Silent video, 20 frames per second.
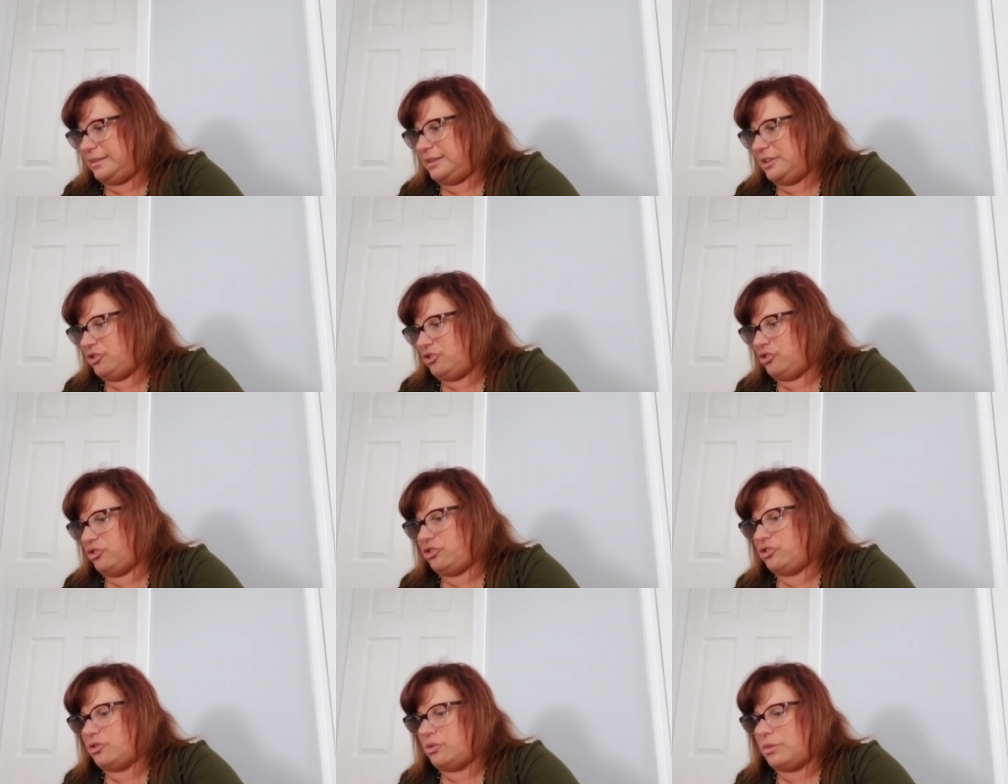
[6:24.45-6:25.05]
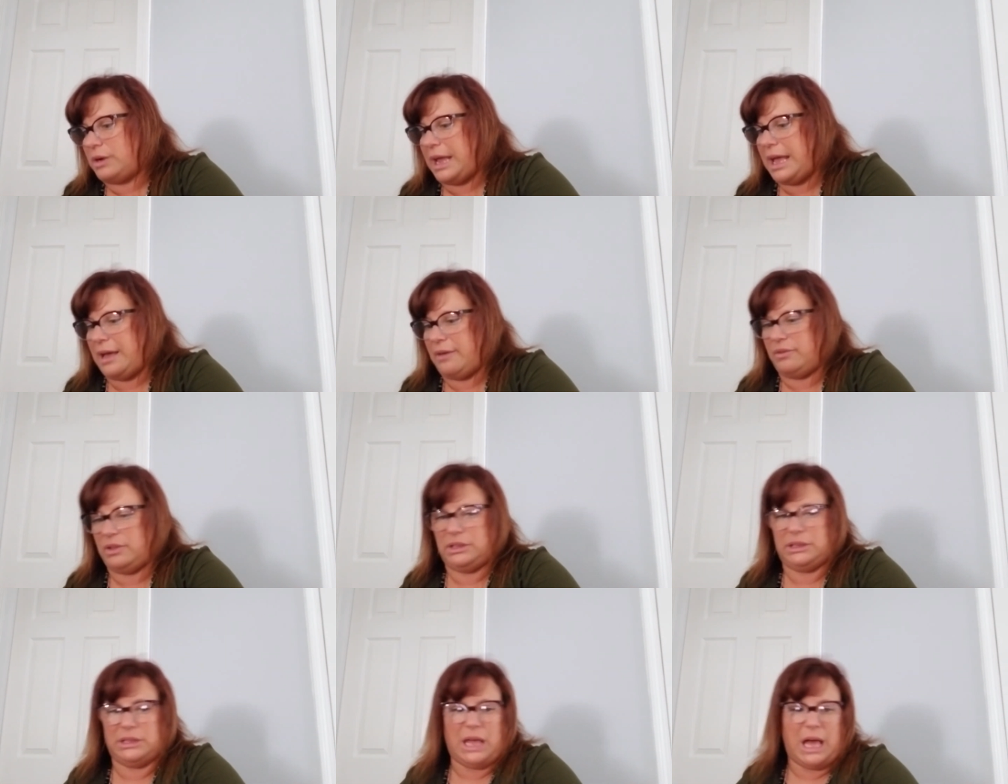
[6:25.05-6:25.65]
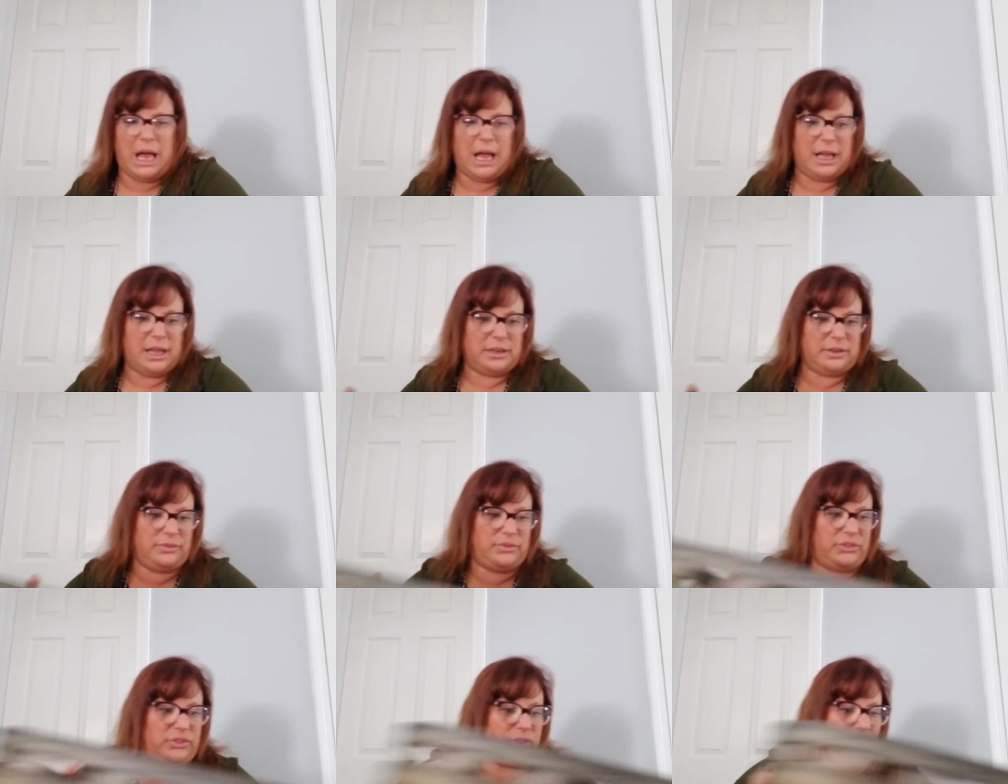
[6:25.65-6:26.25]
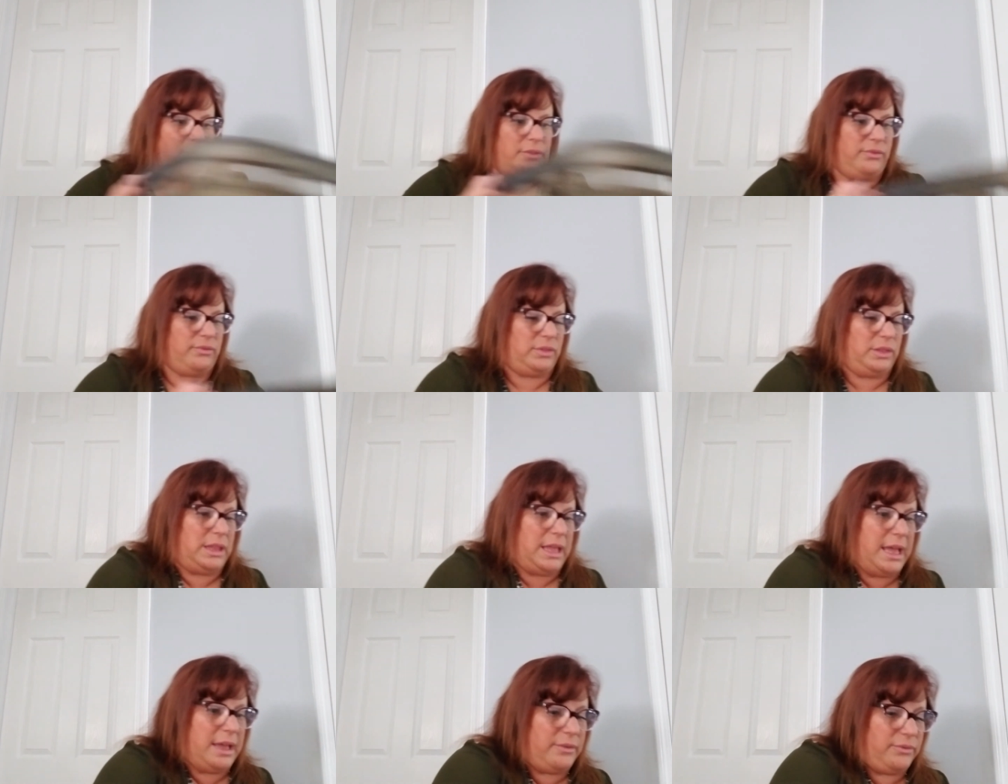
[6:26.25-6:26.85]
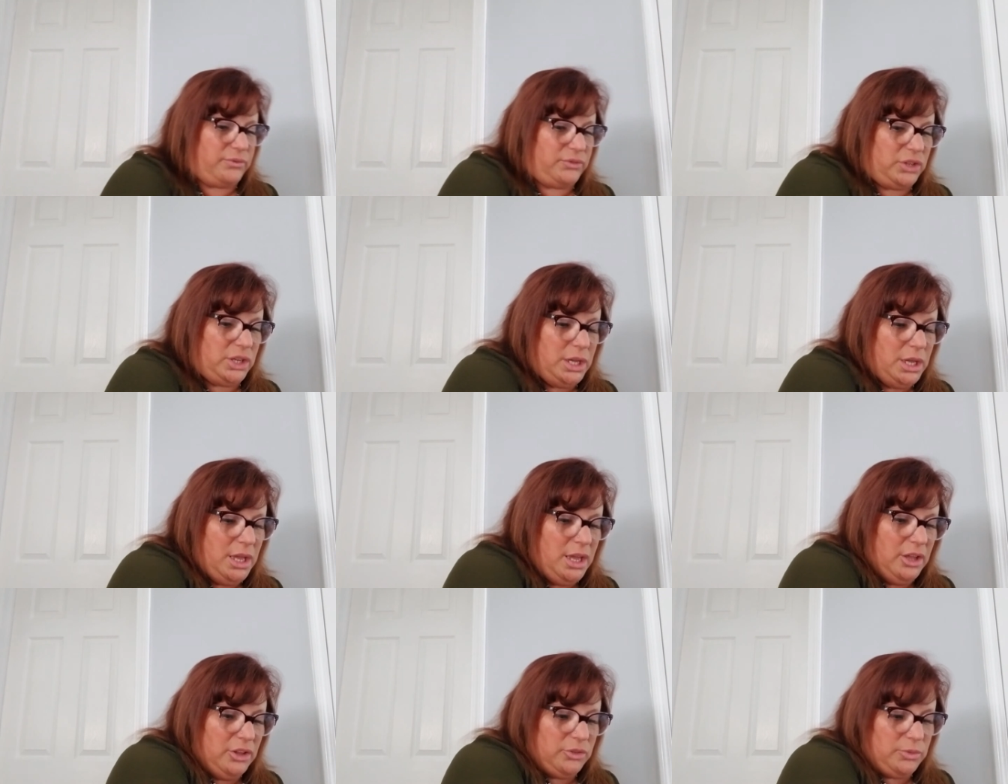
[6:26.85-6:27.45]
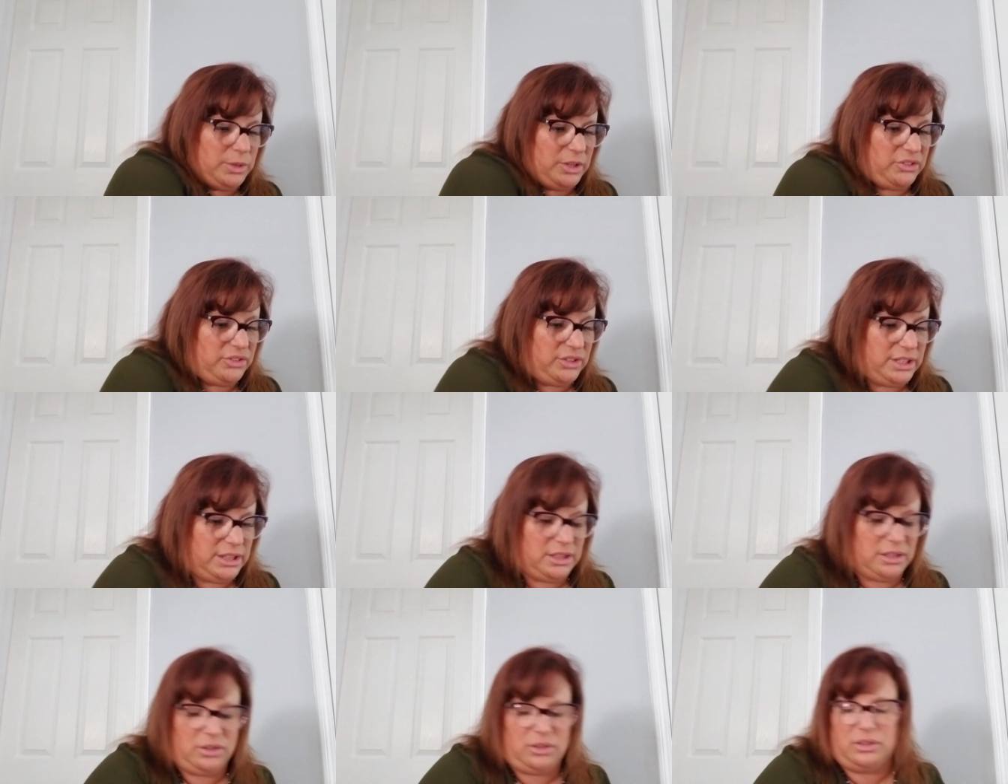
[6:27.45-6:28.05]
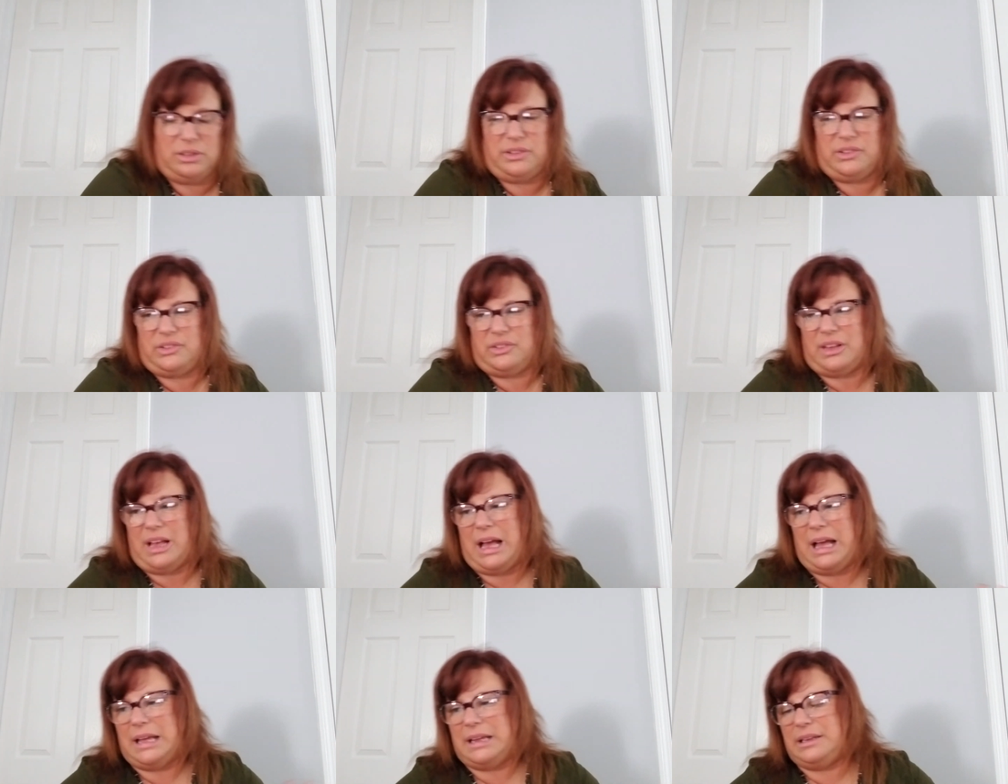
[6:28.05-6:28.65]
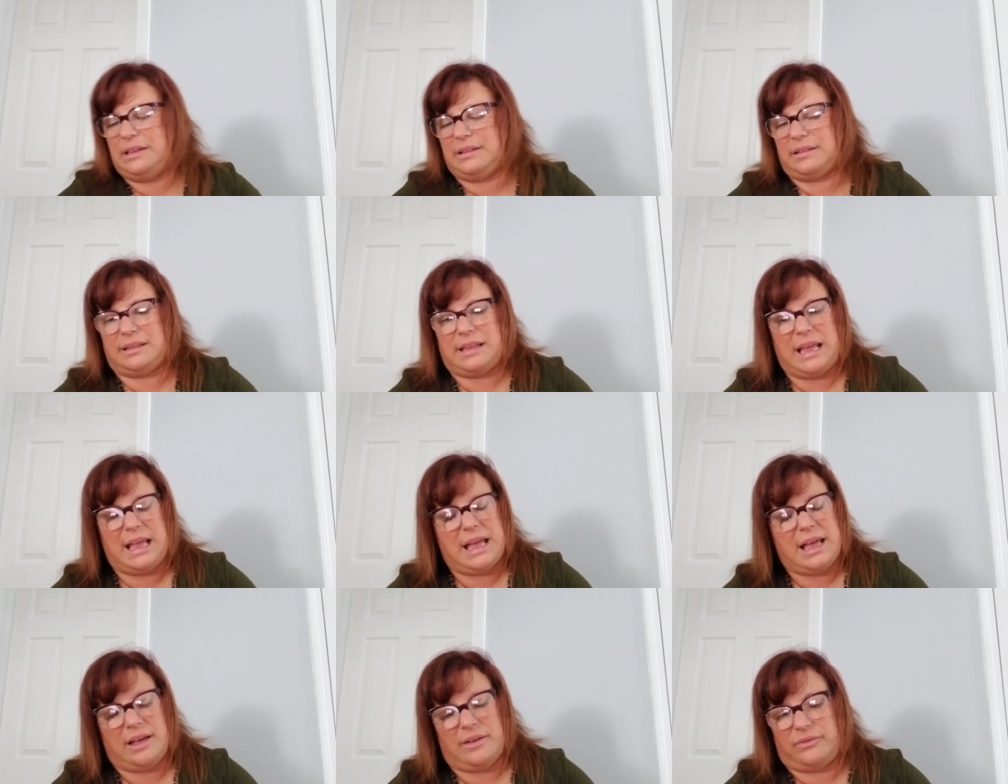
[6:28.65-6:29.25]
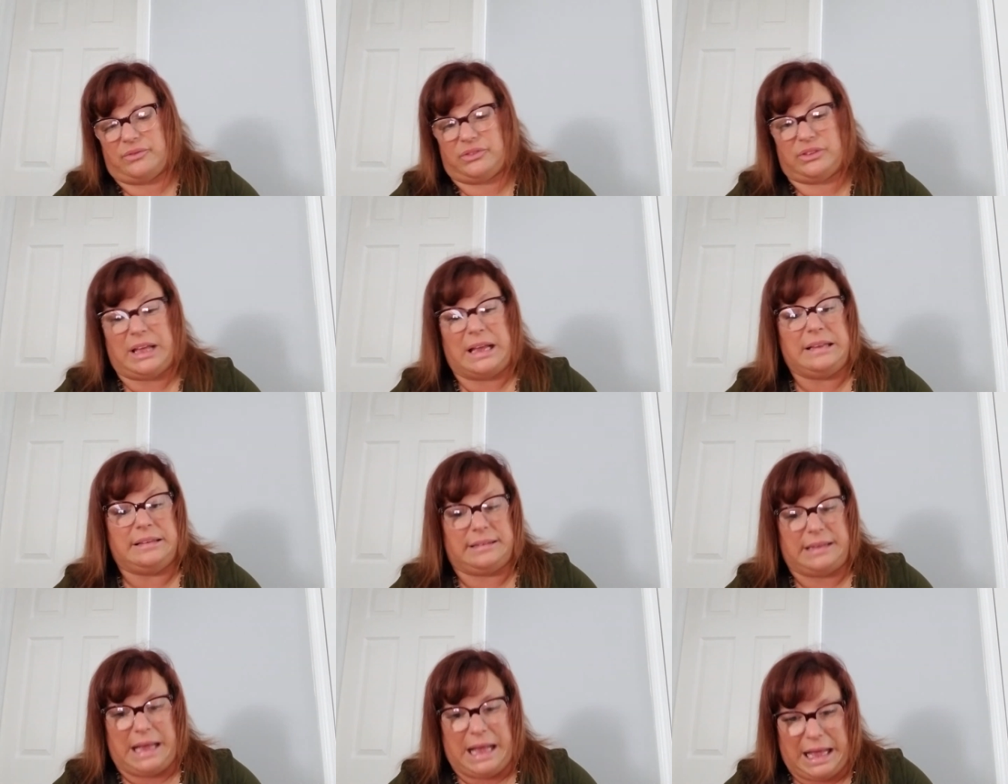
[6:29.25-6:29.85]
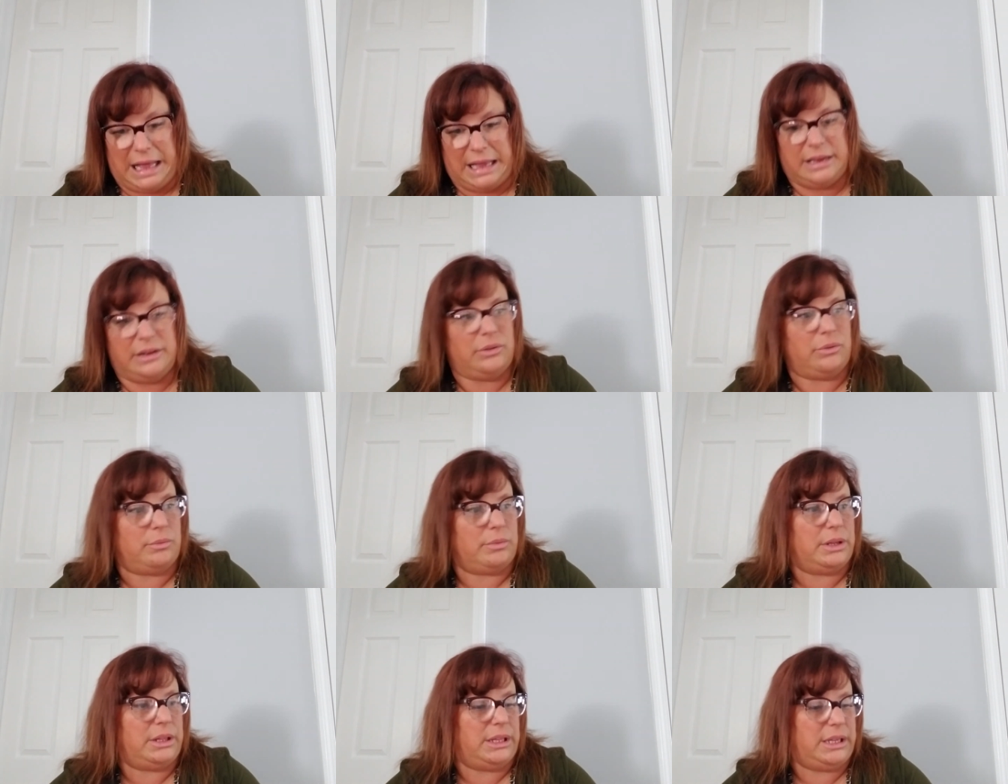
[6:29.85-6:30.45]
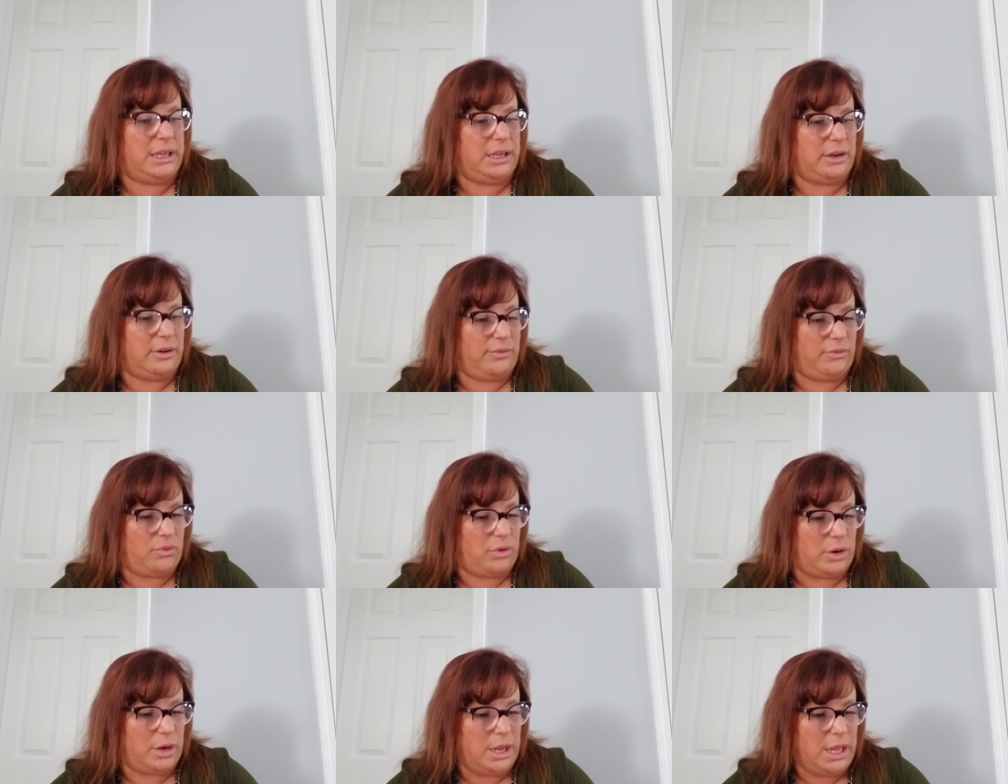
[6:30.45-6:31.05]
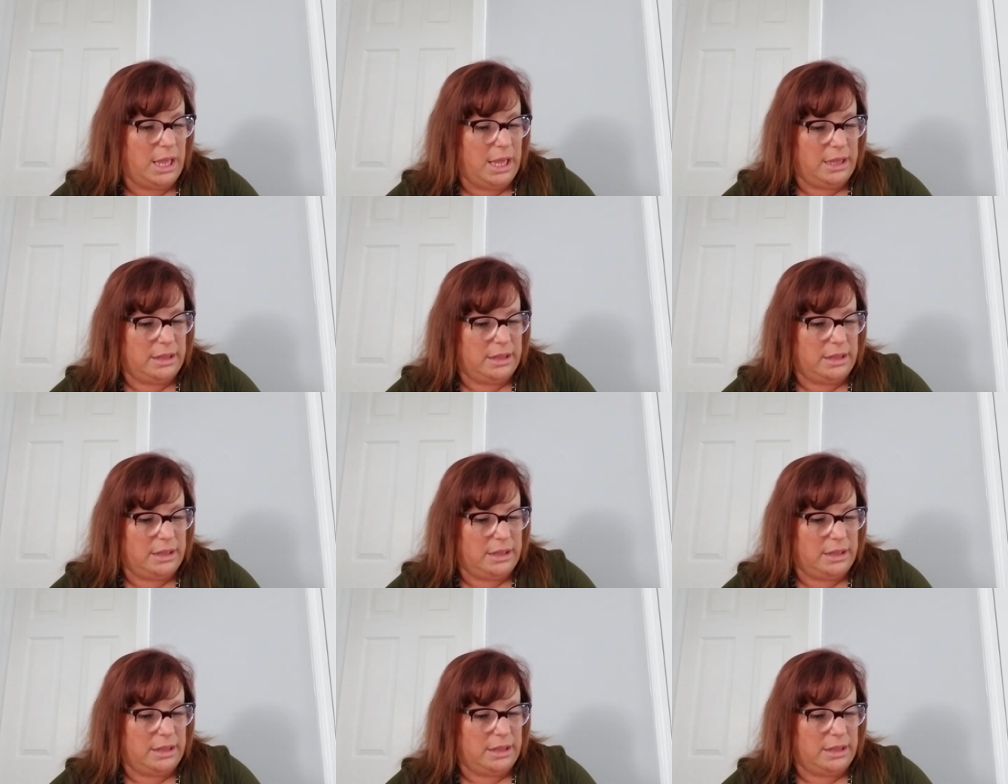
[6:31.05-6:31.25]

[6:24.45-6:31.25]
They just don't have a lot of stuff left, especially the good signs. They have signs that I don't really care for.